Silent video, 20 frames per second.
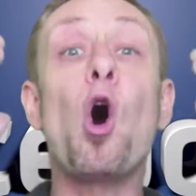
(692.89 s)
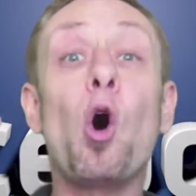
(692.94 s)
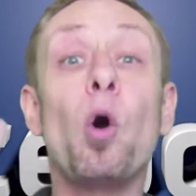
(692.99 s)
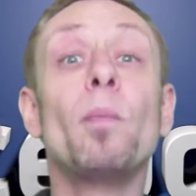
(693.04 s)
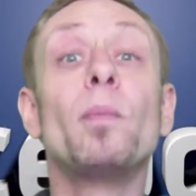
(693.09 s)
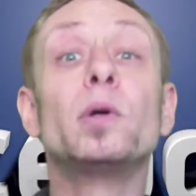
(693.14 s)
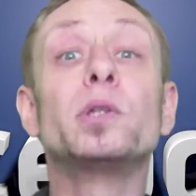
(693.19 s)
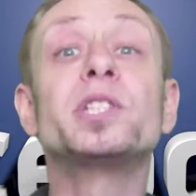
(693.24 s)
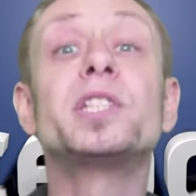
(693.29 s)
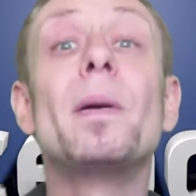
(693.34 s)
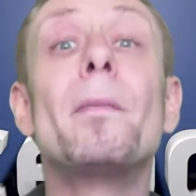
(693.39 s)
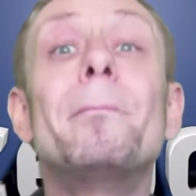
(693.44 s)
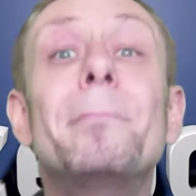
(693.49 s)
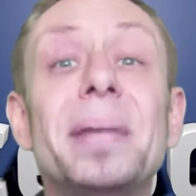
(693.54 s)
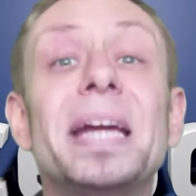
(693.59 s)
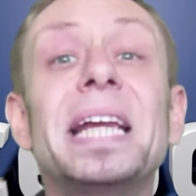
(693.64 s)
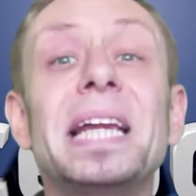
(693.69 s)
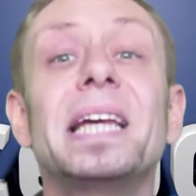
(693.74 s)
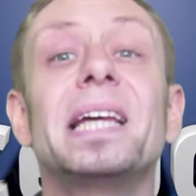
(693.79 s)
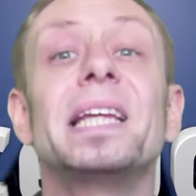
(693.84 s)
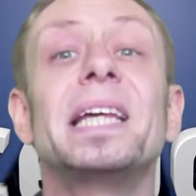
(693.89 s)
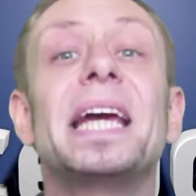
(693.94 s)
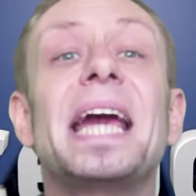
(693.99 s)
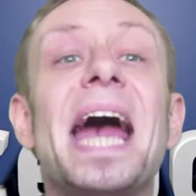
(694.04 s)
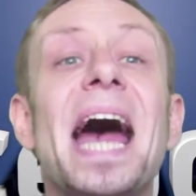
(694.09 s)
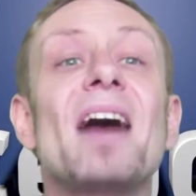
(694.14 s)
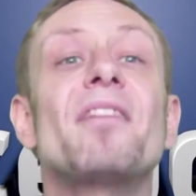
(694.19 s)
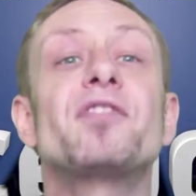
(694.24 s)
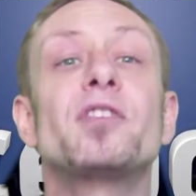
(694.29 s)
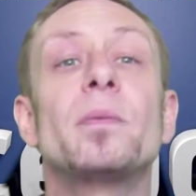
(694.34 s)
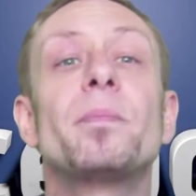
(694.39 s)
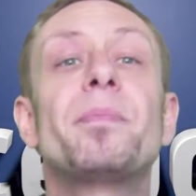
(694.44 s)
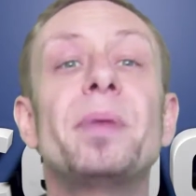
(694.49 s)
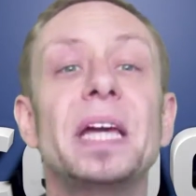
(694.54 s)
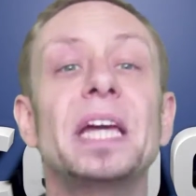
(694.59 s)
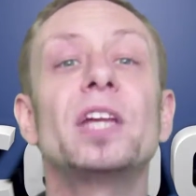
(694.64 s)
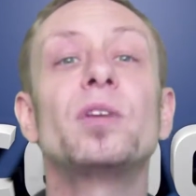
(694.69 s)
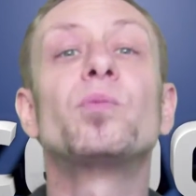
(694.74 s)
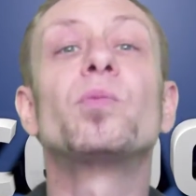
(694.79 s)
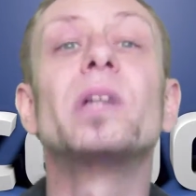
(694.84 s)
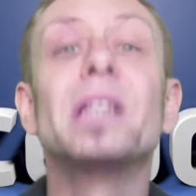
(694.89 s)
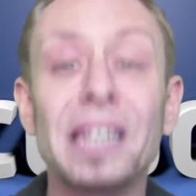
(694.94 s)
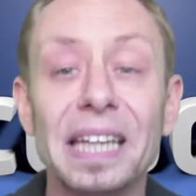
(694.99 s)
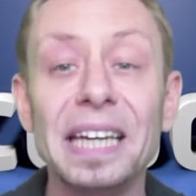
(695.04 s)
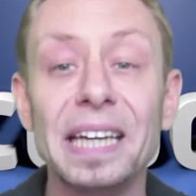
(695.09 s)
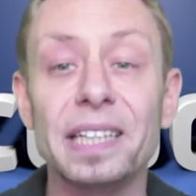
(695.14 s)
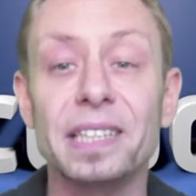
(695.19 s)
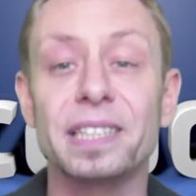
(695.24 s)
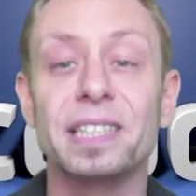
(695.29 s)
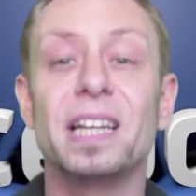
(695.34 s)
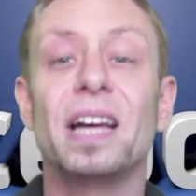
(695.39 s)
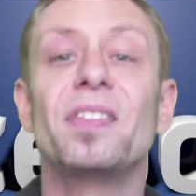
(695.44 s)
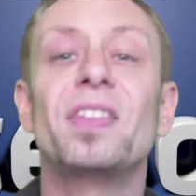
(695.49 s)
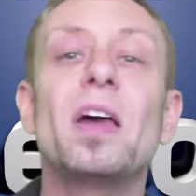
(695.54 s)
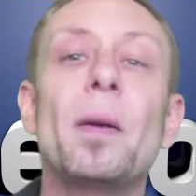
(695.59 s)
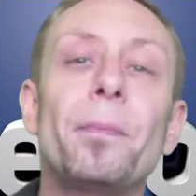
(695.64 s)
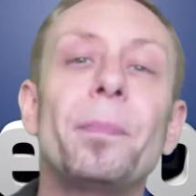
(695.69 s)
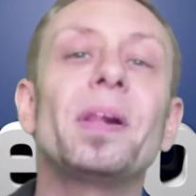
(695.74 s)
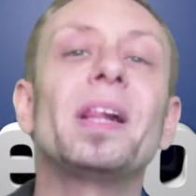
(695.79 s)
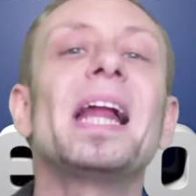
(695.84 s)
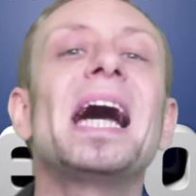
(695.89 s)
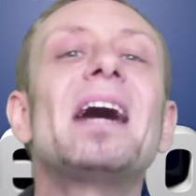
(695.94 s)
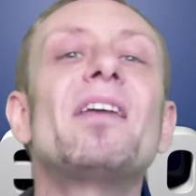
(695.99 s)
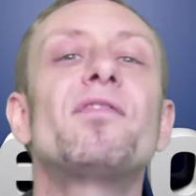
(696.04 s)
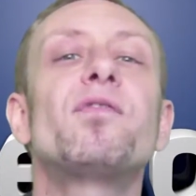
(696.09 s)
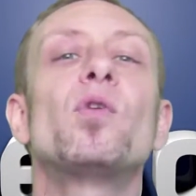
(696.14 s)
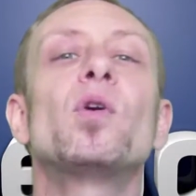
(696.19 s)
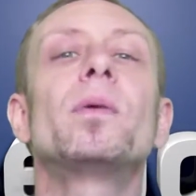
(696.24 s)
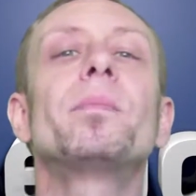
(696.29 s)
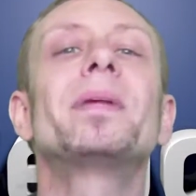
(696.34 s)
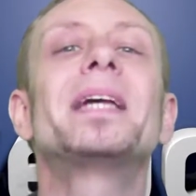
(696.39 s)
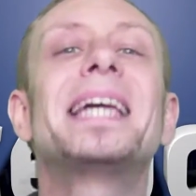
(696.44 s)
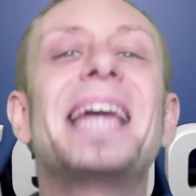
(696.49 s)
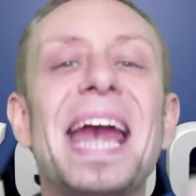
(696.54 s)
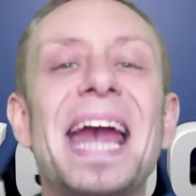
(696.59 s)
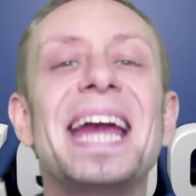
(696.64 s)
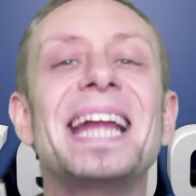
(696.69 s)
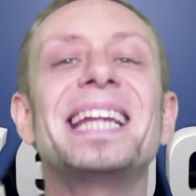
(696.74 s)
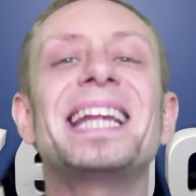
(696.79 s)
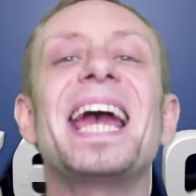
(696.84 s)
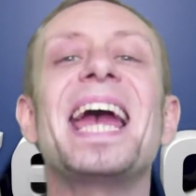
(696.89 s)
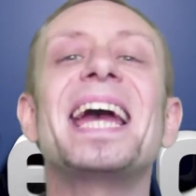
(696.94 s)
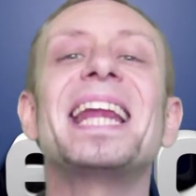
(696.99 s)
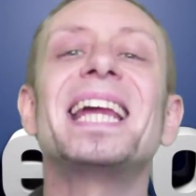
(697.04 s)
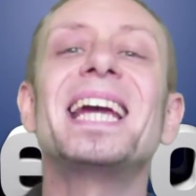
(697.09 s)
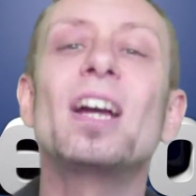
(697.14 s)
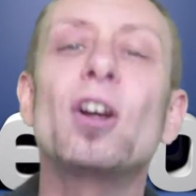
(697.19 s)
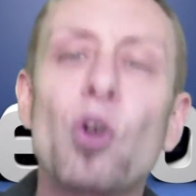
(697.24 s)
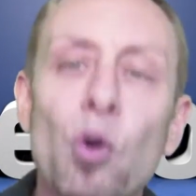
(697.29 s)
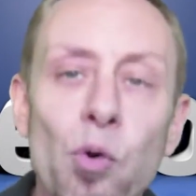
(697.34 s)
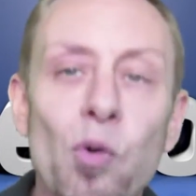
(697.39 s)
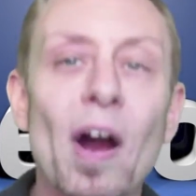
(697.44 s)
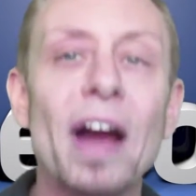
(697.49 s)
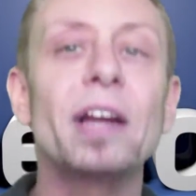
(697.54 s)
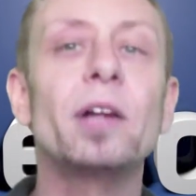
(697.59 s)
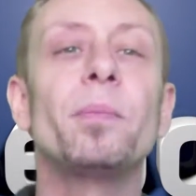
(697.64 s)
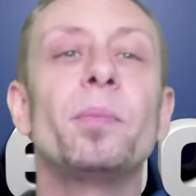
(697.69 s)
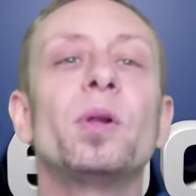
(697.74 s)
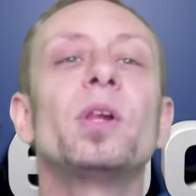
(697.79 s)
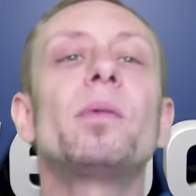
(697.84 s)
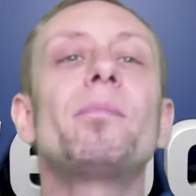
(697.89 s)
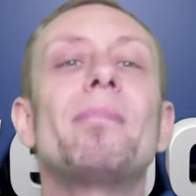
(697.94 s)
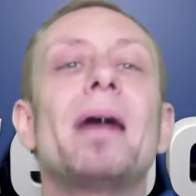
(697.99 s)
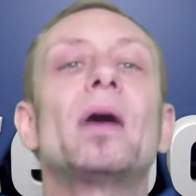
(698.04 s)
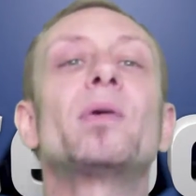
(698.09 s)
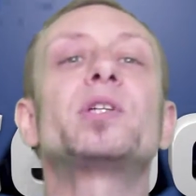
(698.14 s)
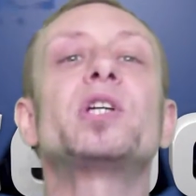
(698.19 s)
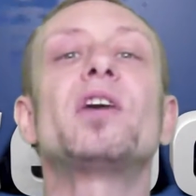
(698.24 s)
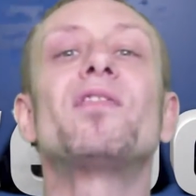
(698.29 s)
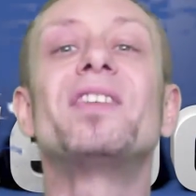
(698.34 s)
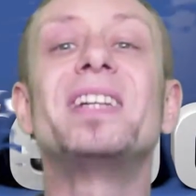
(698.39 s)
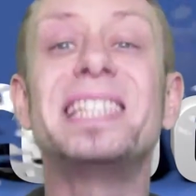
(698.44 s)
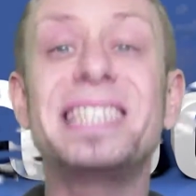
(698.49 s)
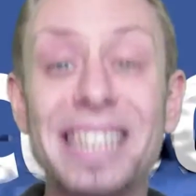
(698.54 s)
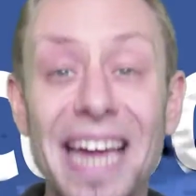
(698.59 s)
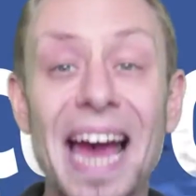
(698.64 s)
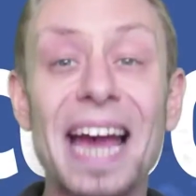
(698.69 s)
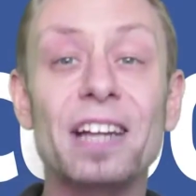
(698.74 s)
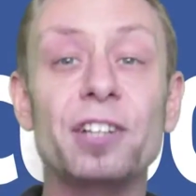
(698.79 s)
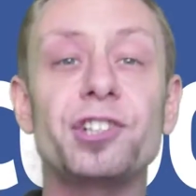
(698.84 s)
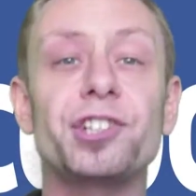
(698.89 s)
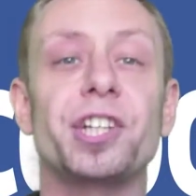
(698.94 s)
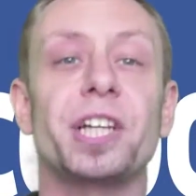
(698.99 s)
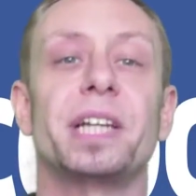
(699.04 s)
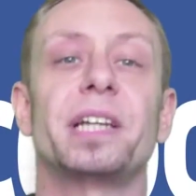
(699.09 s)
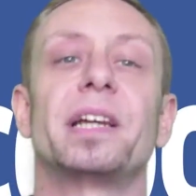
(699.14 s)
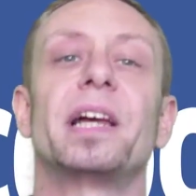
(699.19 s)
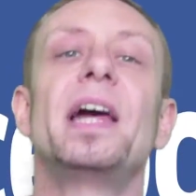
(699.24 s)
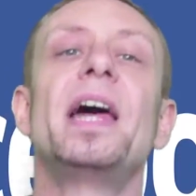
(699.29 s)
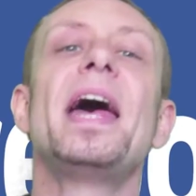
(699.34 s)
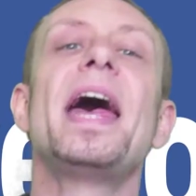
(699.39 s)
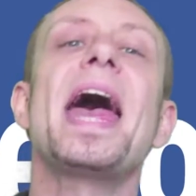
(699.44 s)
Almost immediately after being released, the platform gained an incredible amount of attention.